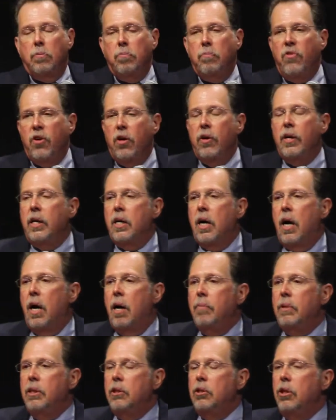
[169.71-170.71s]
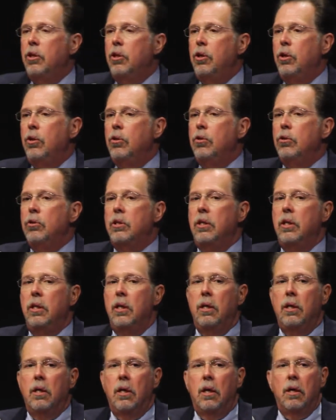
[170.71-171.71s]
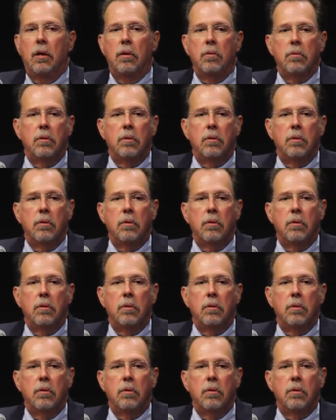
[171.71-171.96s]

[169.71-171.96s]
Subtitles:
is very common to use the